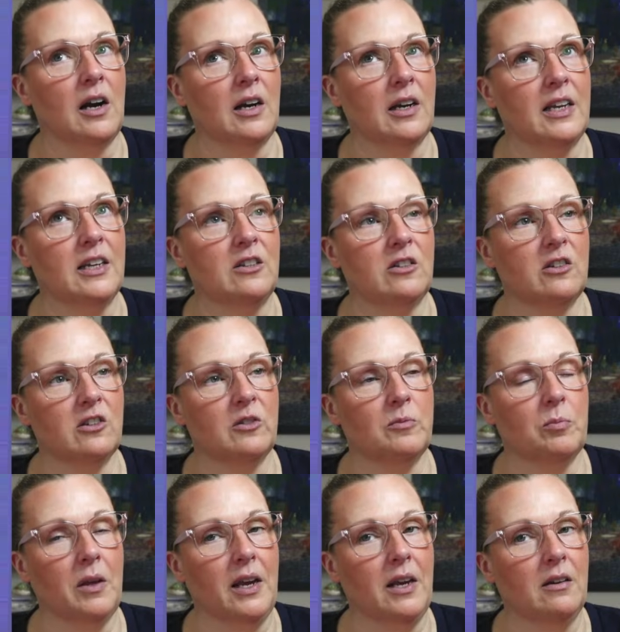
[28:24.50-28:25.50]
gets
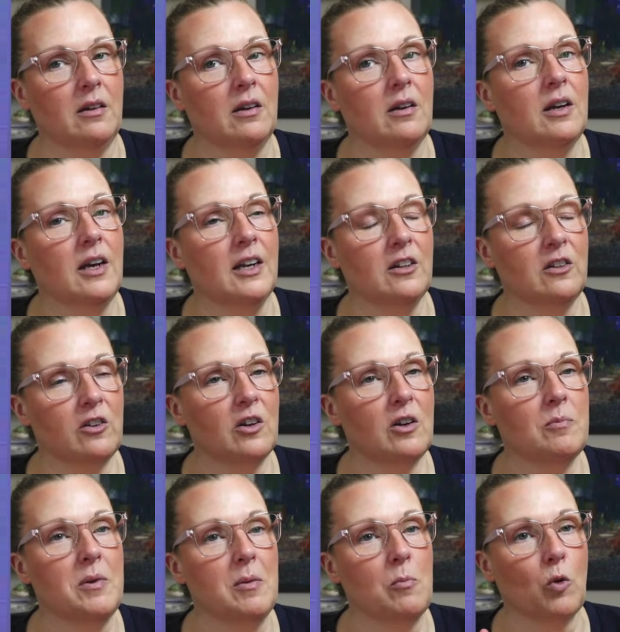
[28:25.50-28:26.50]
displayed. And it's going to
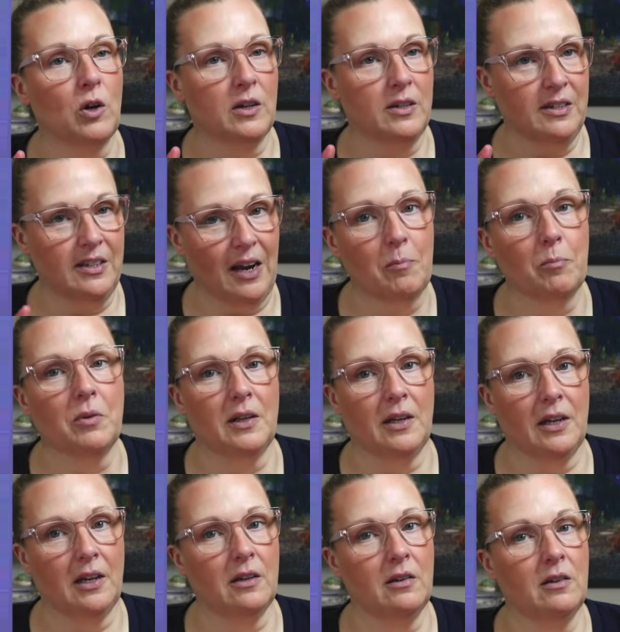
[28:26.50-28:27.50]
be more
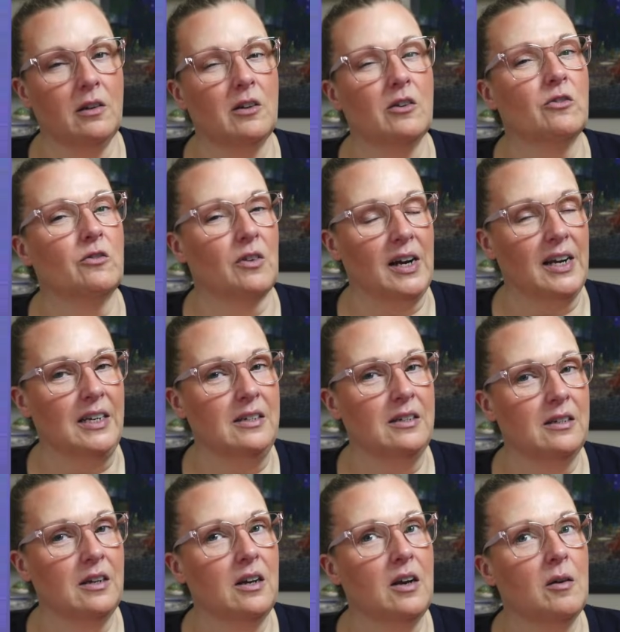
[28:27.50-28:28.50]
templated, right?
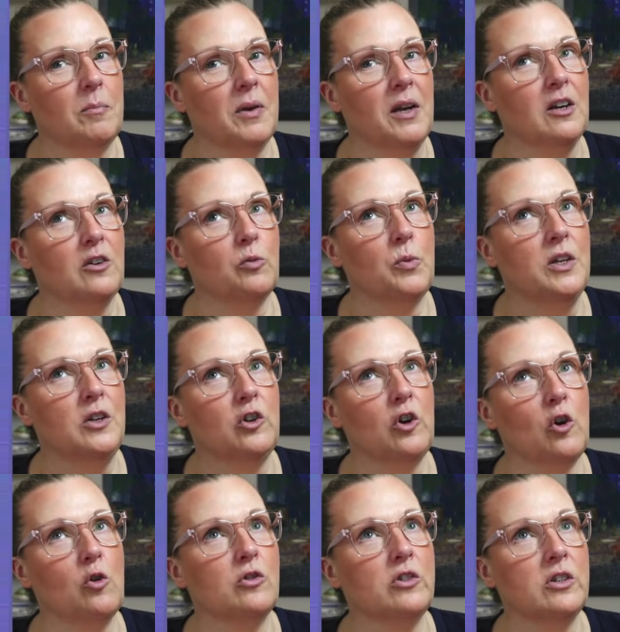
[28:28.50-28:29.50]
Because we
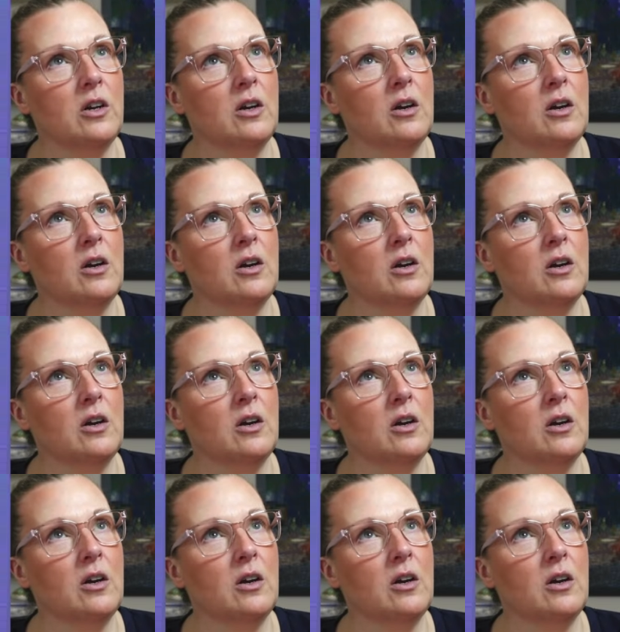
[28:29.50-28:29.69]
direct